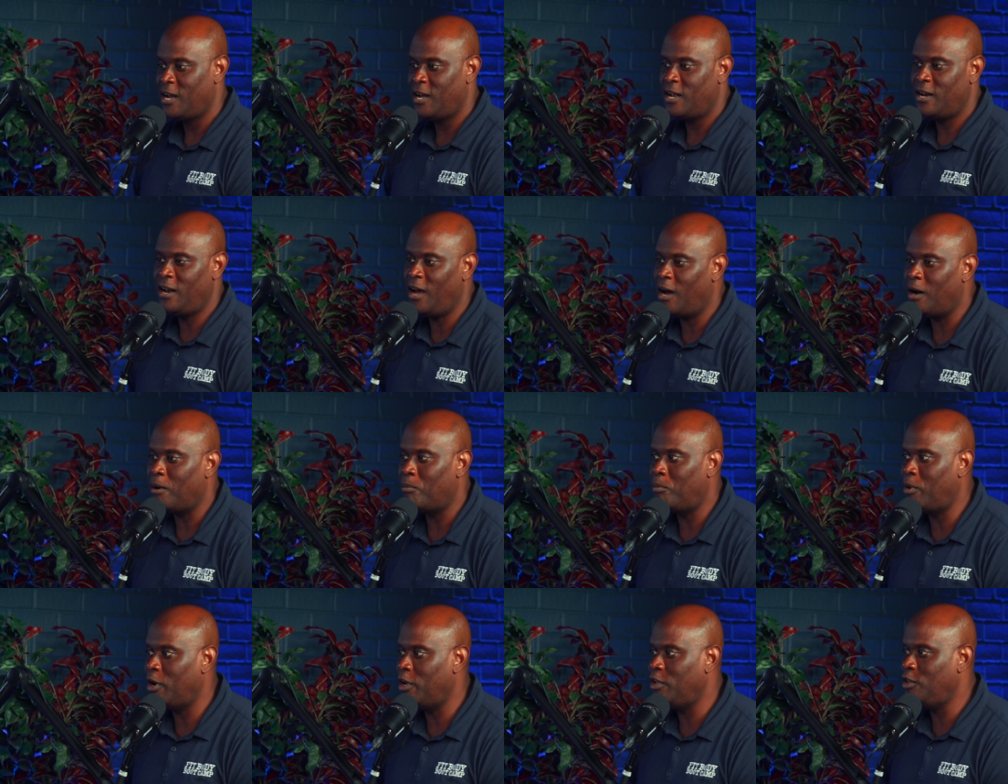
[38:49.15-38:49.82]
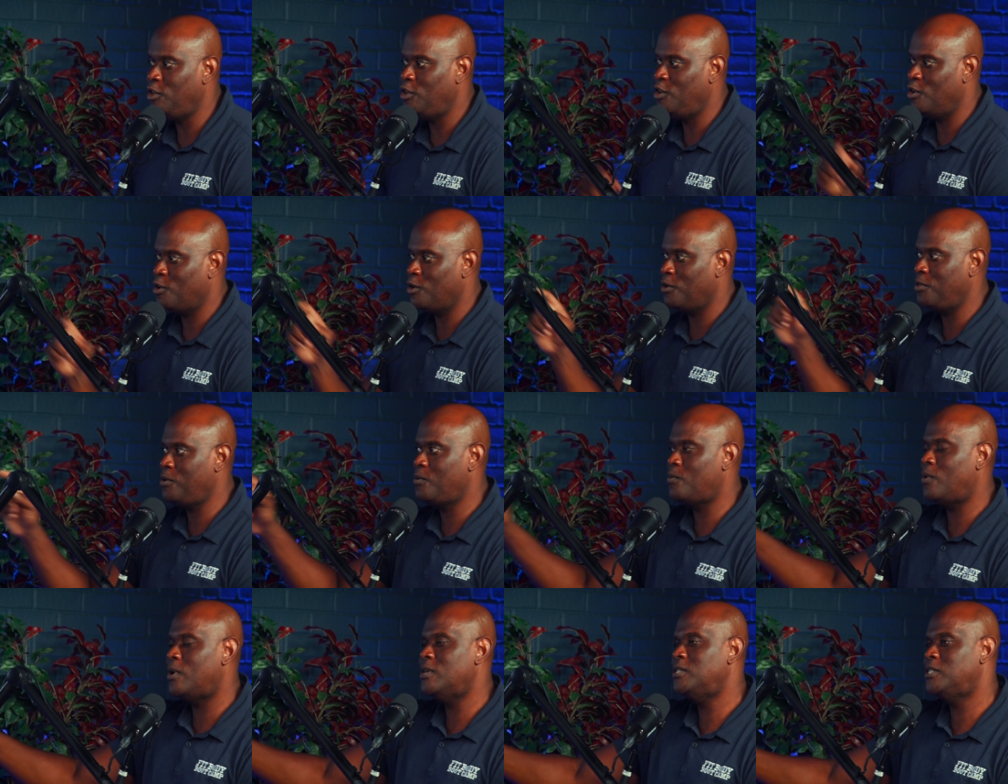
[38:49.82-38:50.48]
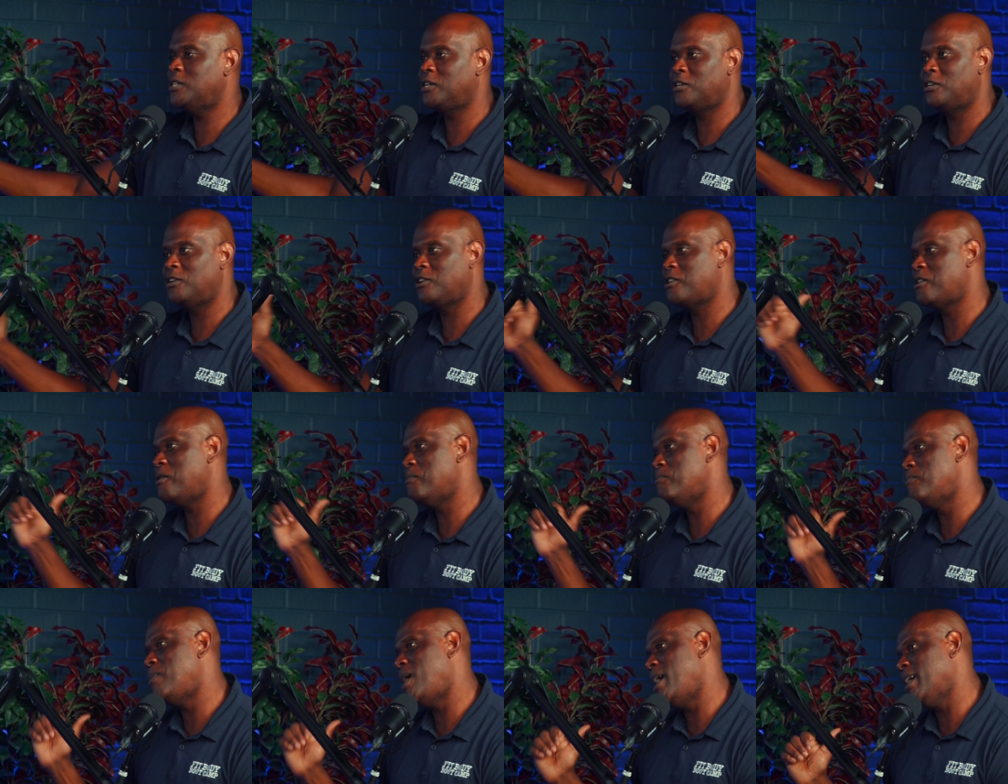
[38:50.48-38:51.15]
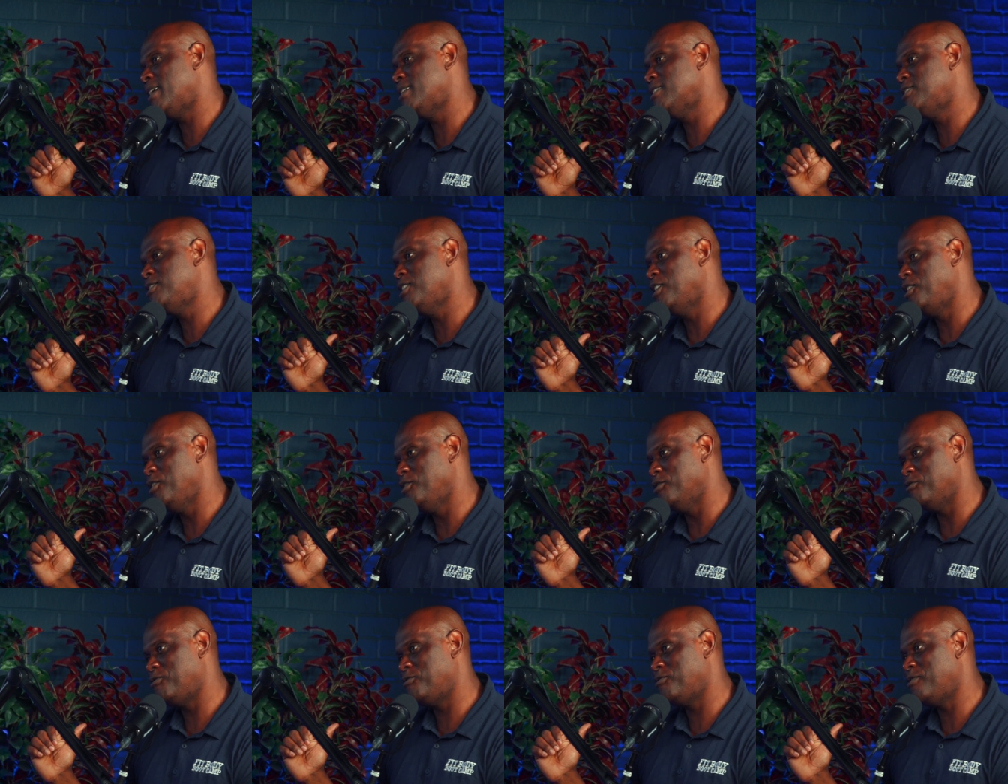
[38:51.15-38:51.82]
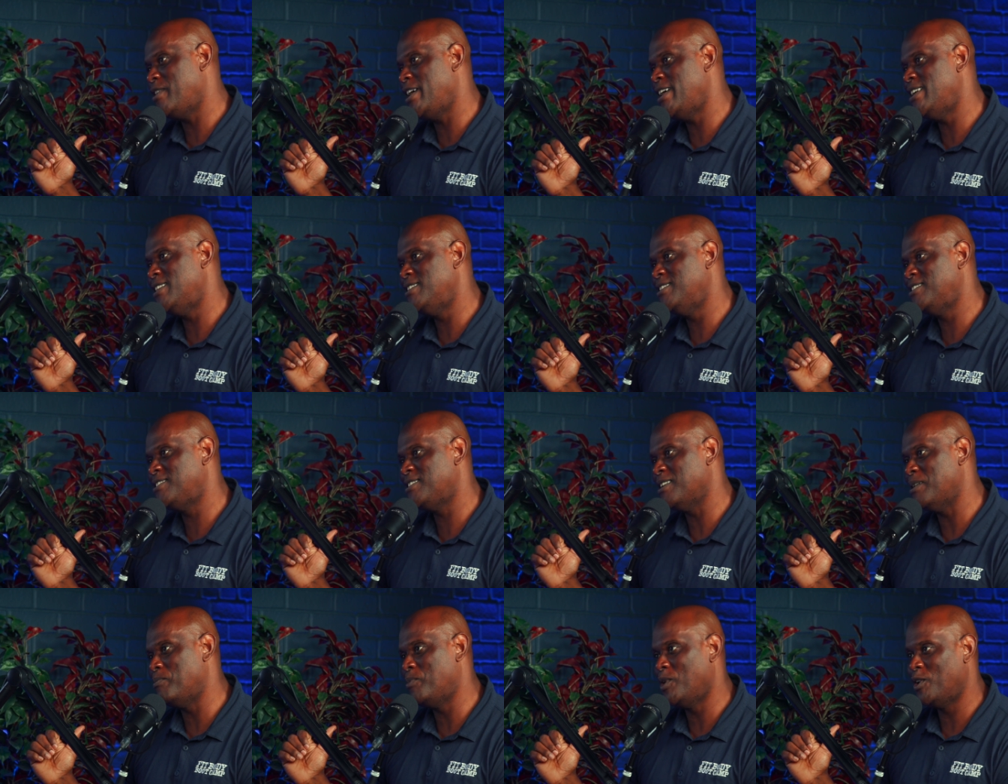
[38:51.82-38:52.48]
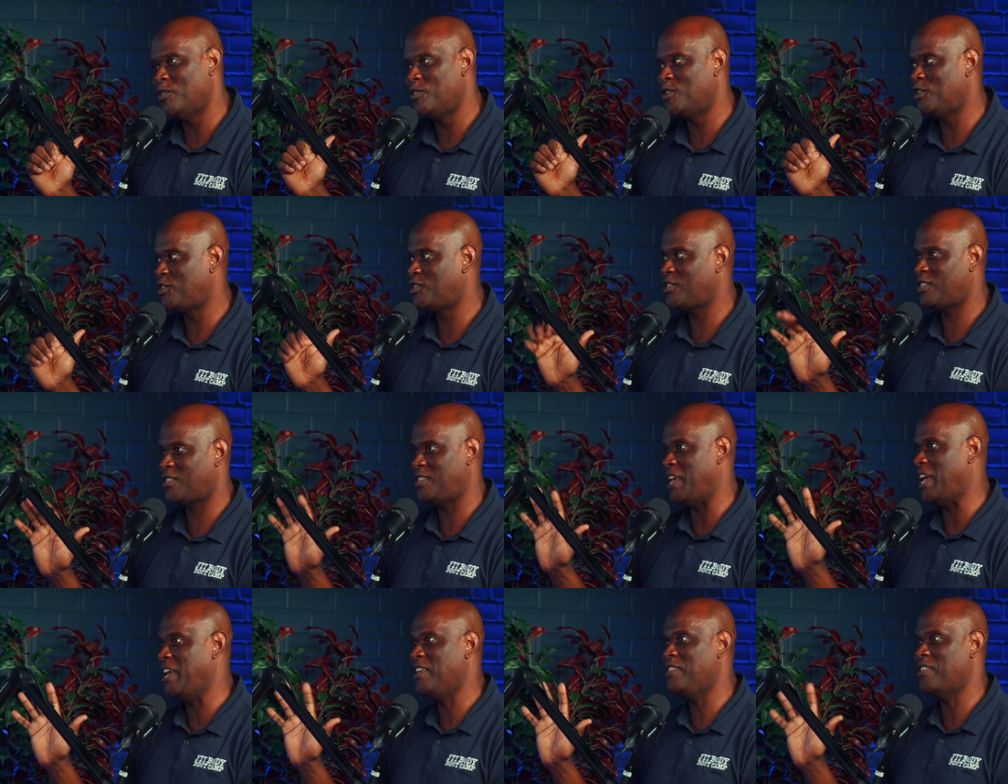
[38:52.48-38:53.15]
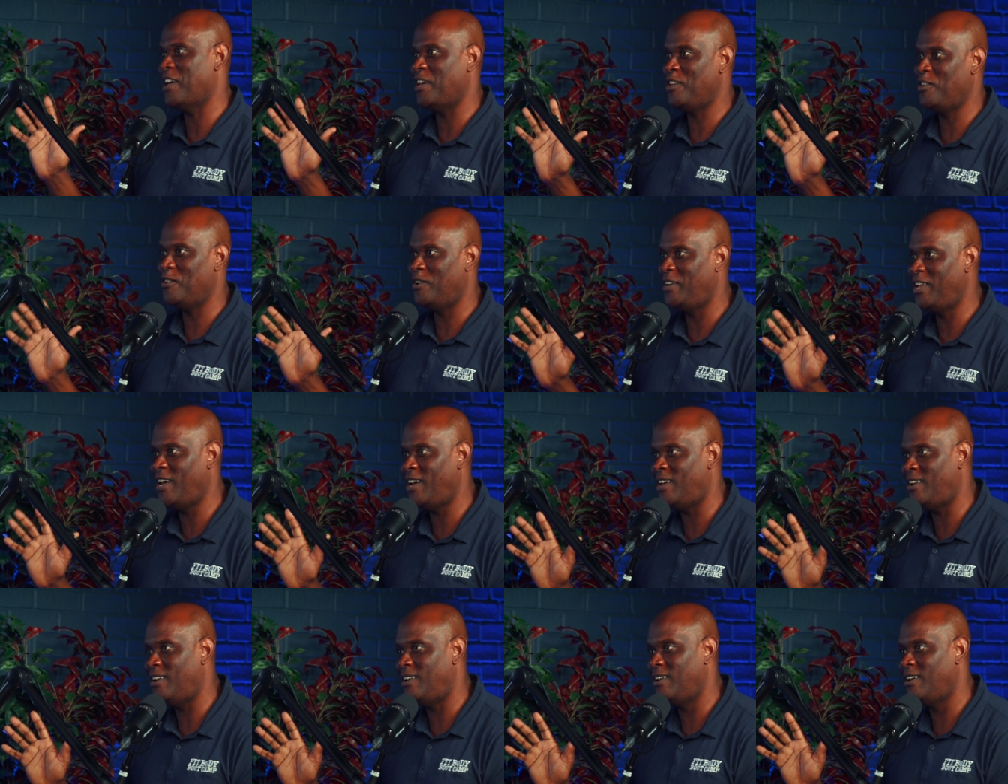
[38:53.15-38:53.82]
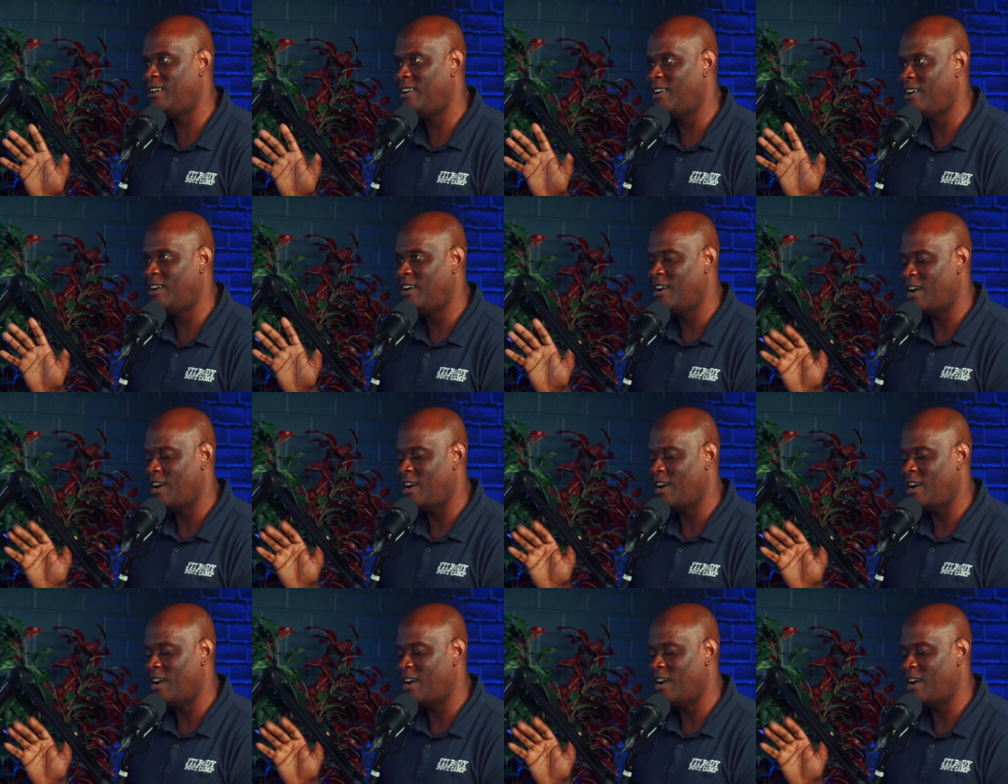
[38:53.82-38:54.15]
No, but you're the ones that are going to come back and tell your friends about this thing that you did. Mm-hmm.